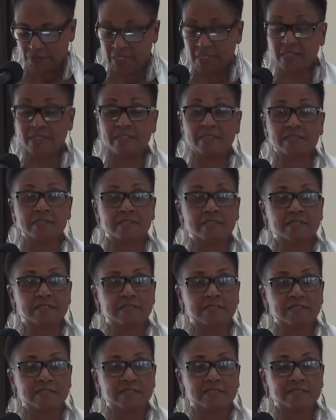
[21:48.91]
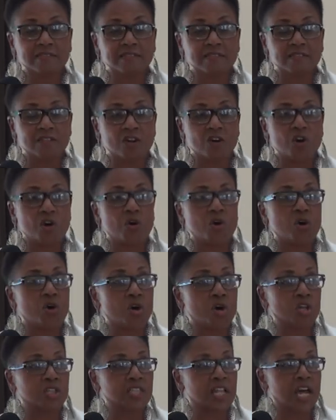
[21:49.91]
is
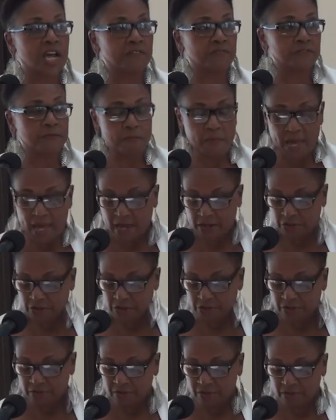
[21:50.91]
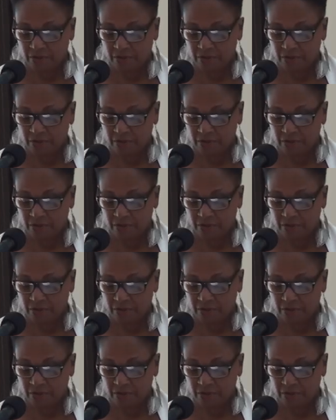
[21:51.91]
all lives matter